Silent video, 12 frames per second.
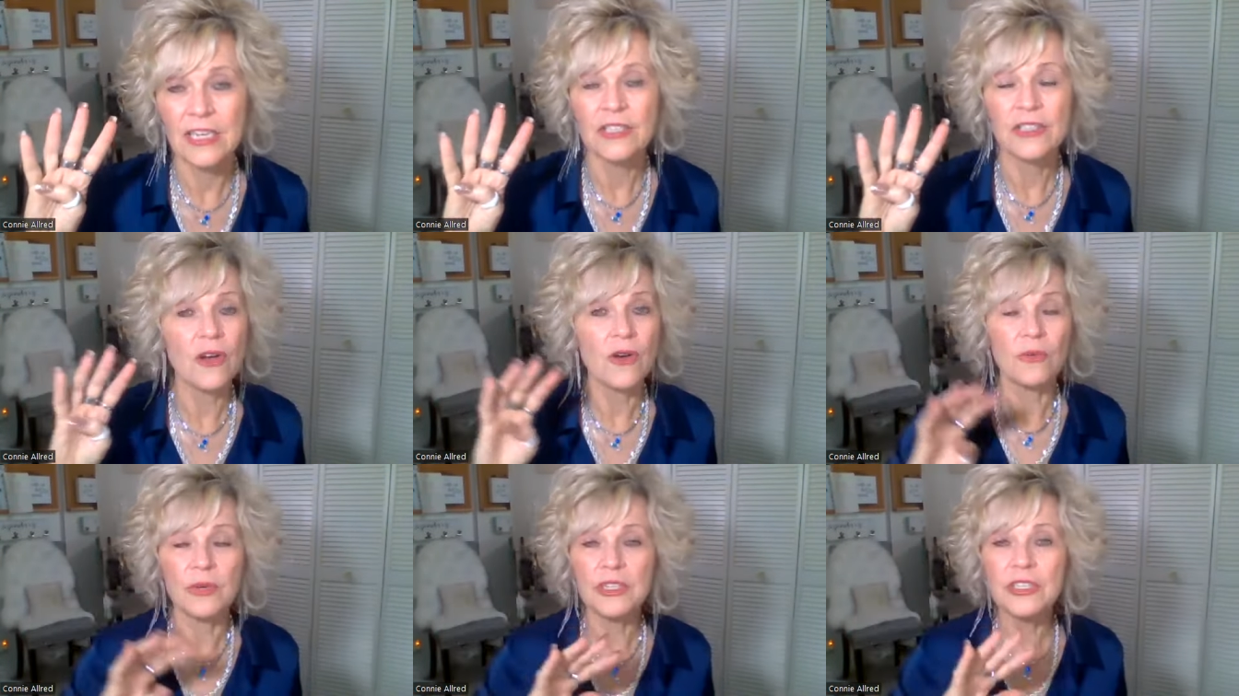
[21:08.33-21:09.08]

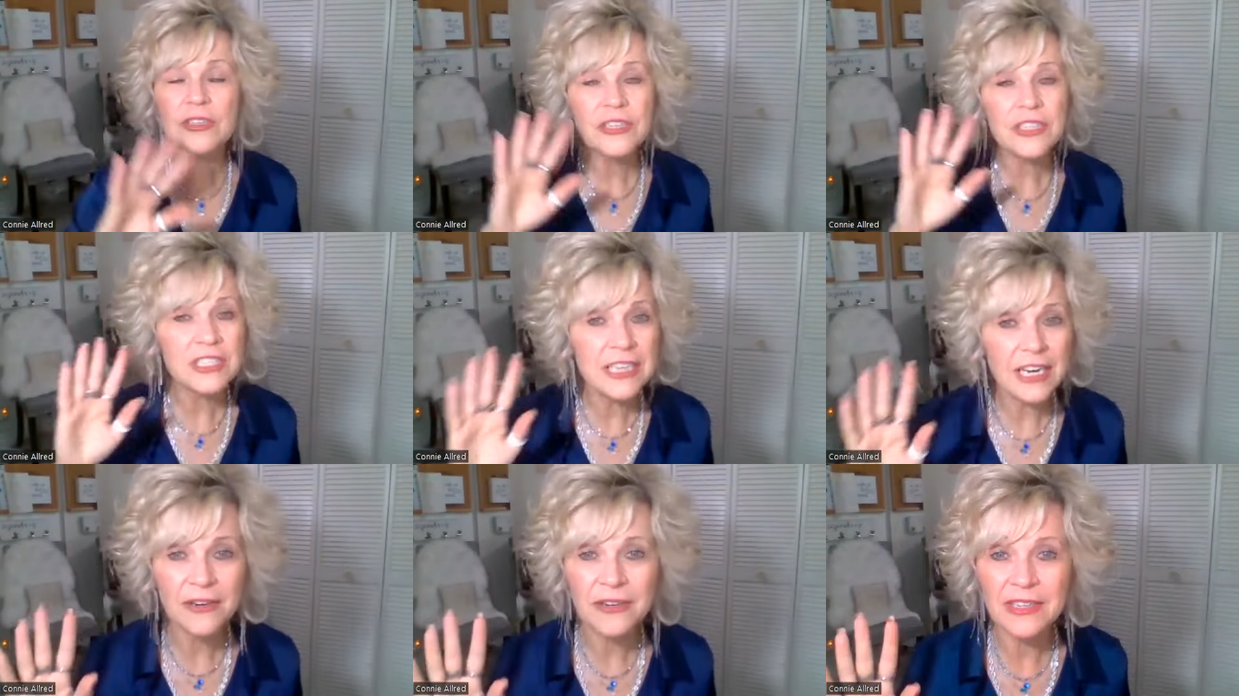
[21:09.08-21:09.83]
So when you're
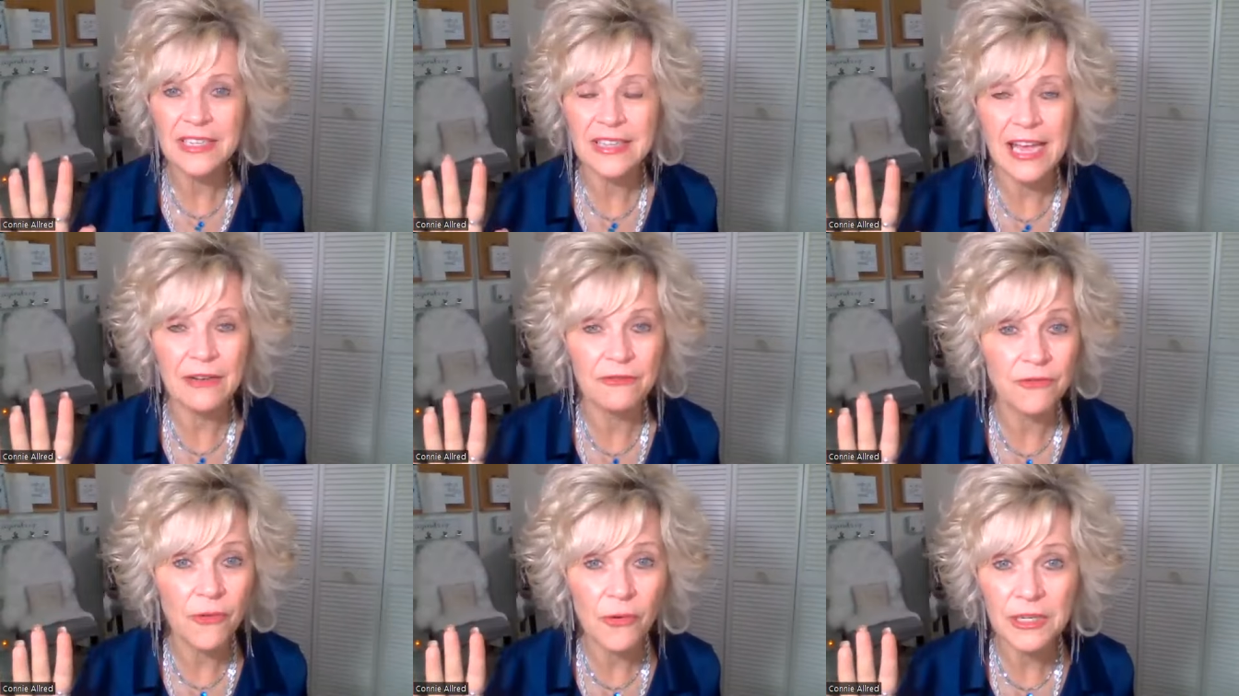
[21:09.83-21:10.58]
sharing that
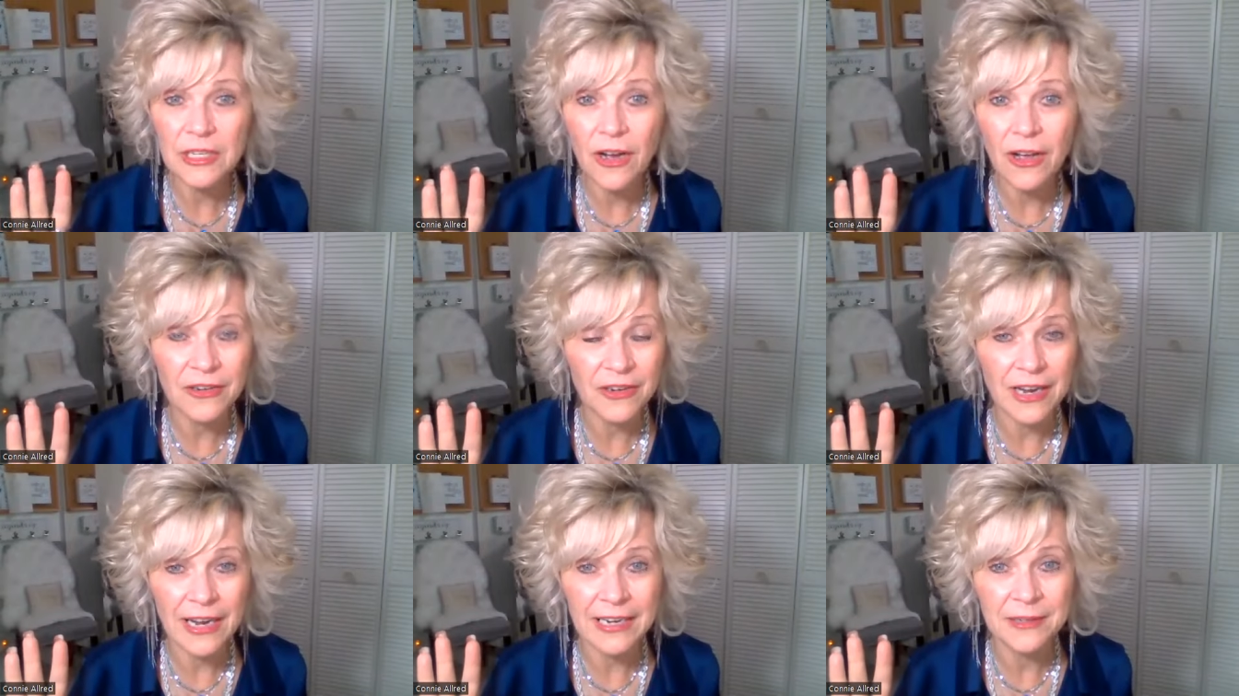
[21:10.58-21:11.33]

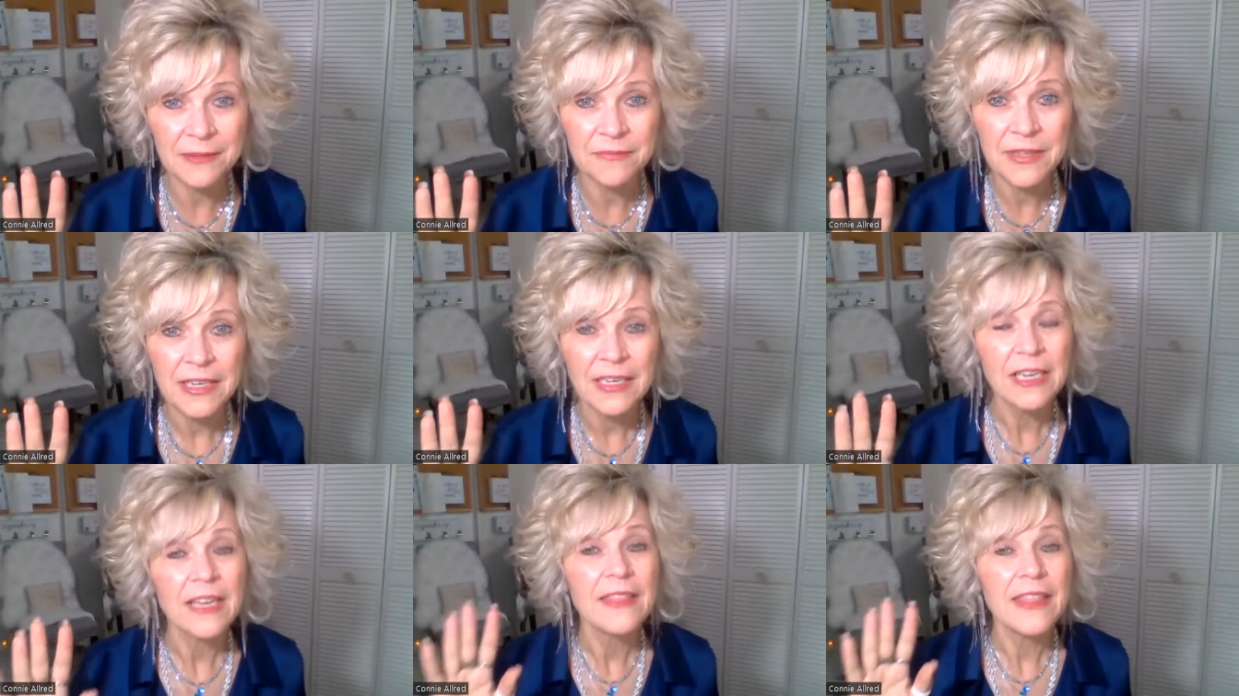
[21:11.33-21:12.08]
$40 item,
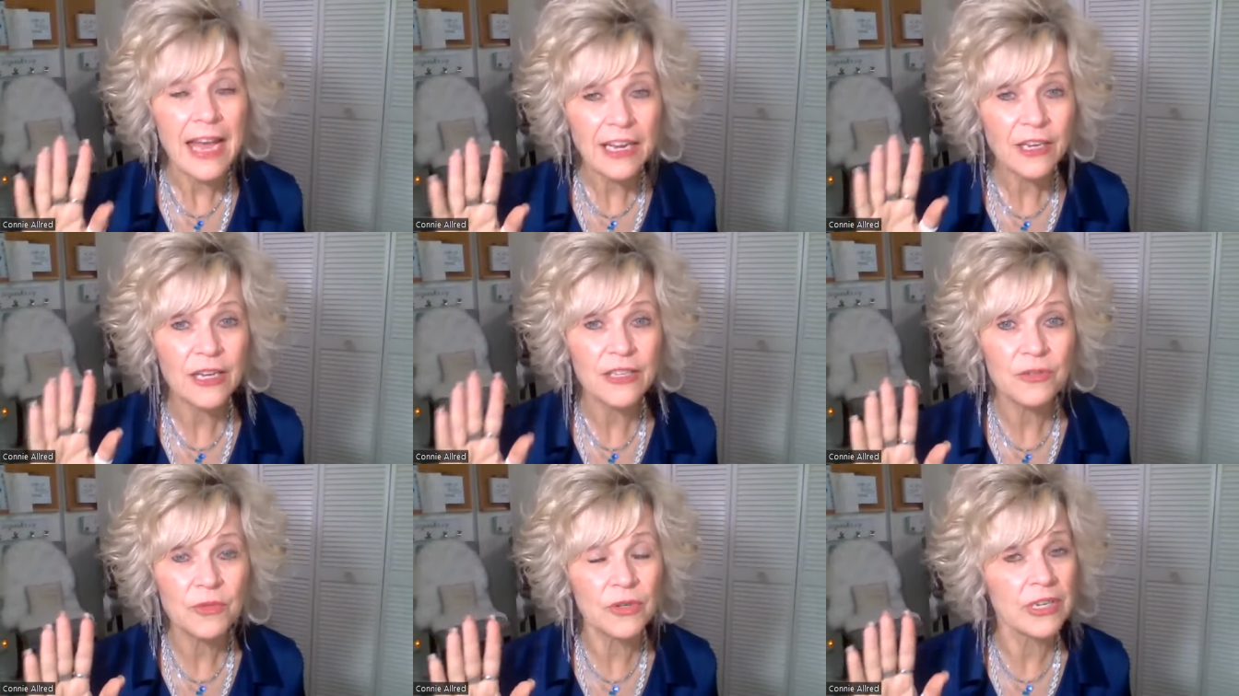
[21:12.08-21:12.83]
that
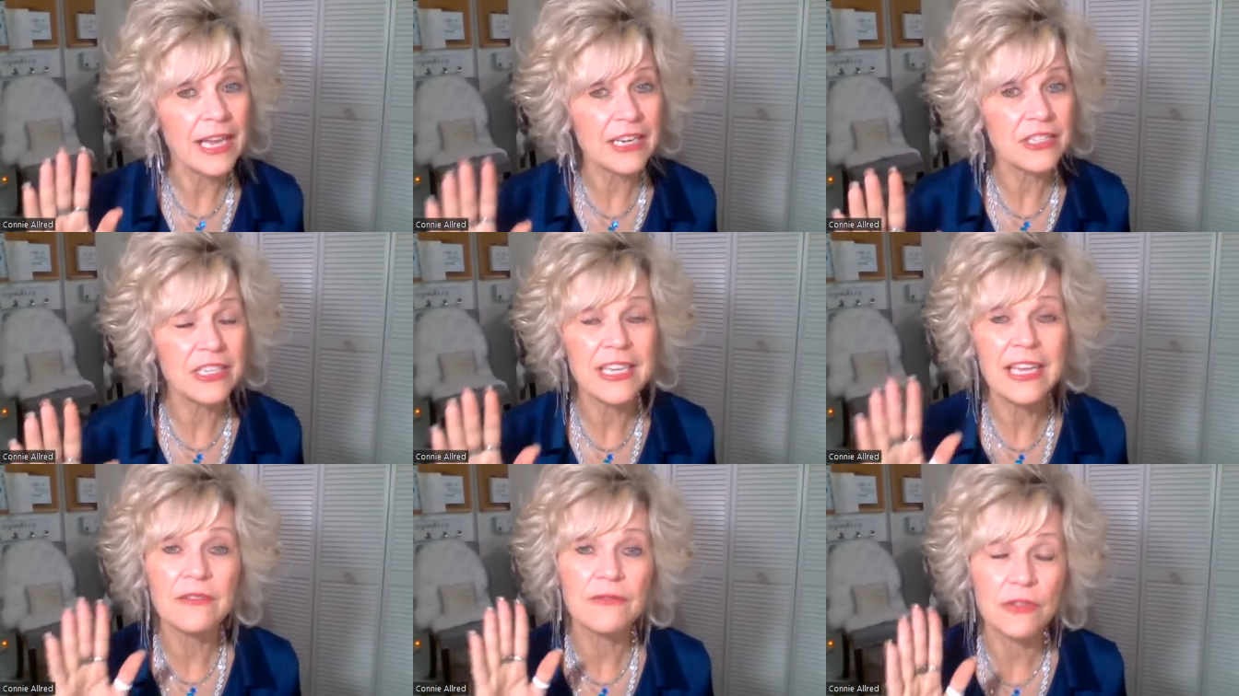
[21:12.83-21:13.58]
customer can actually
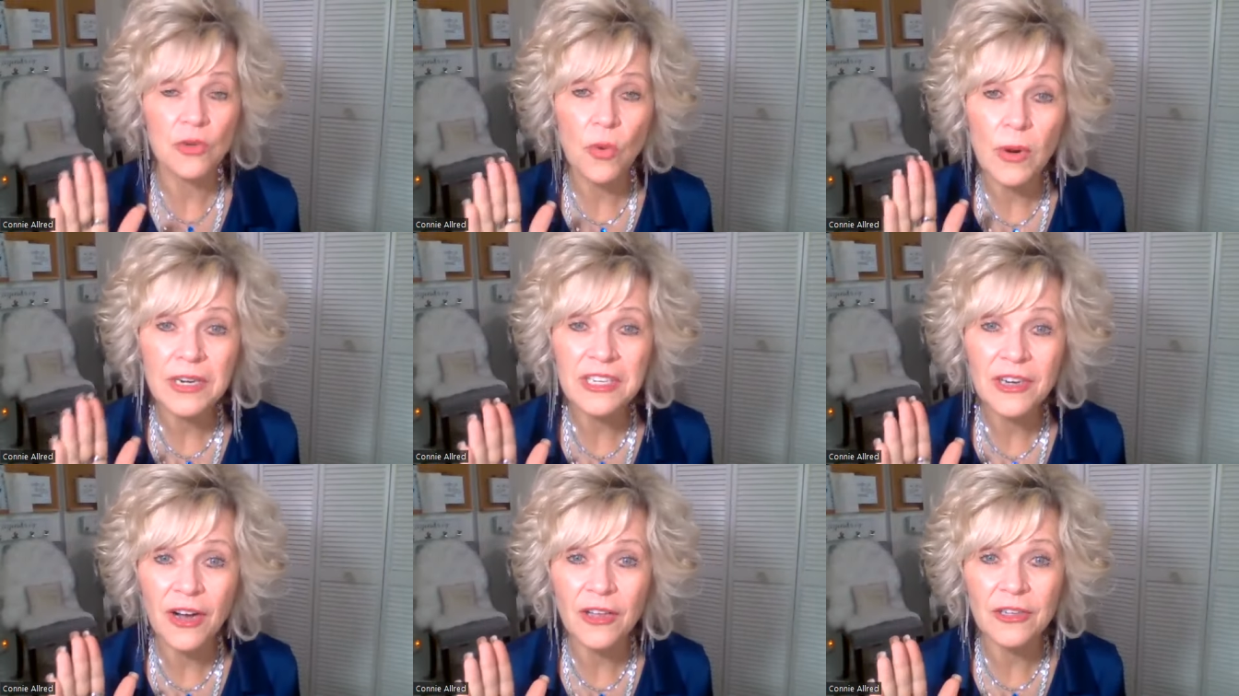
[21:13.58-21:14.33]
get it for
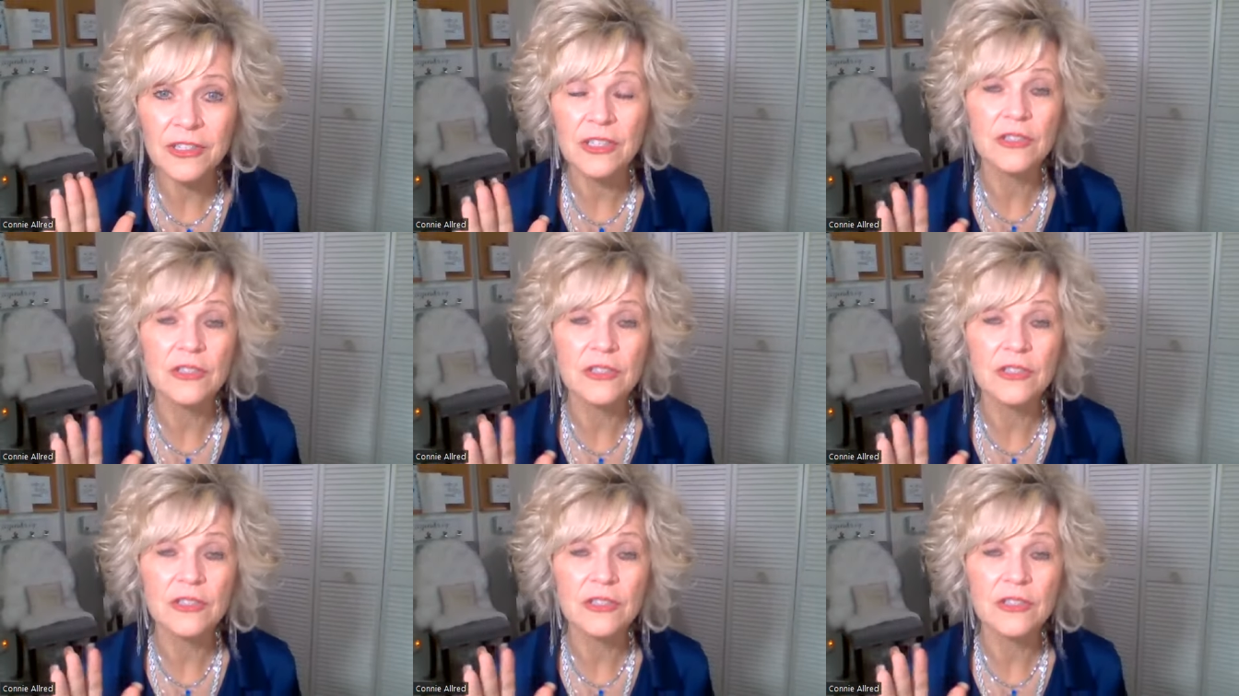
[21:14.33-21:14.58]
$20.